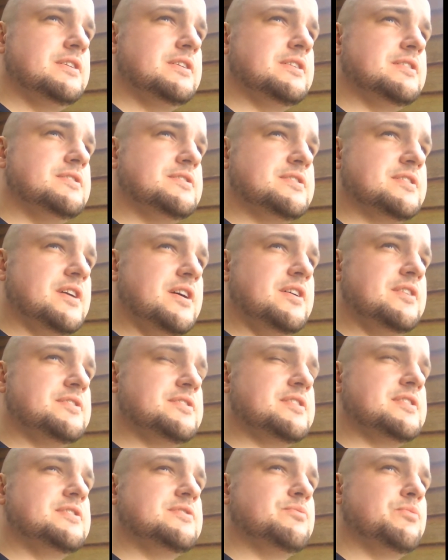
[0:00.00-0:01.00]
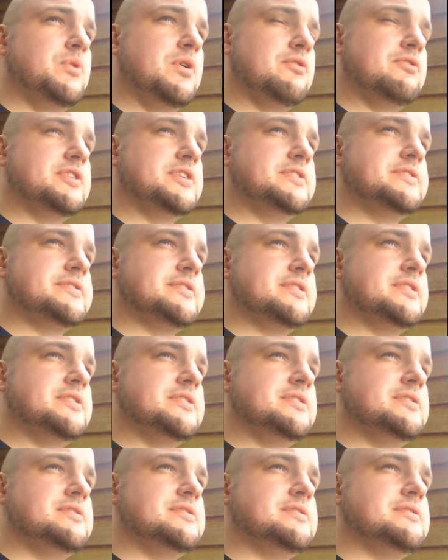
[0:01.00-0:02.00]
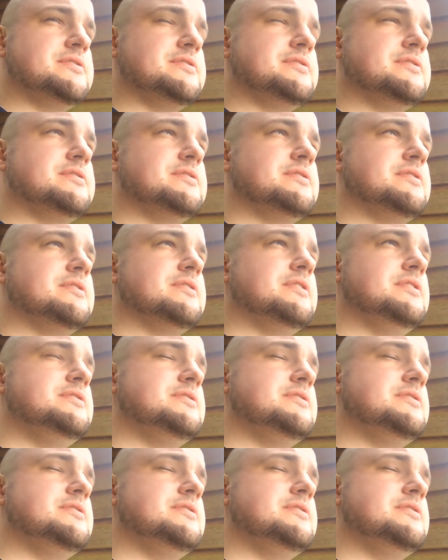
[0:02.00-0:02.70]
concerns, these worries, these